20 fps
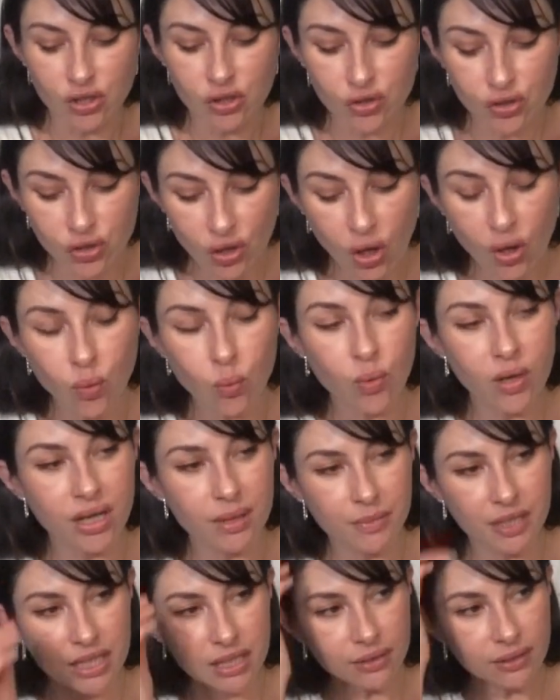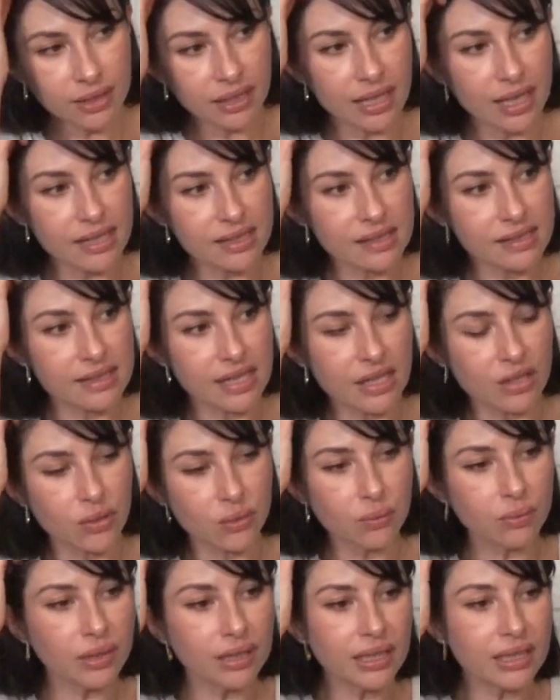So what I'm hearing, guys, is that
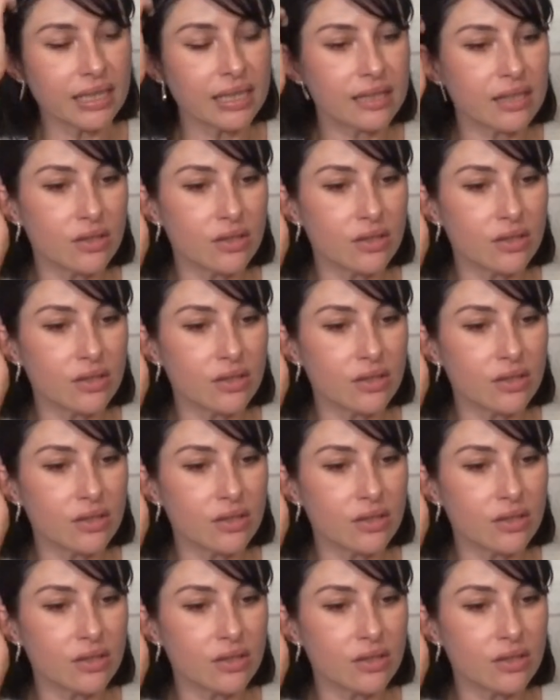you really need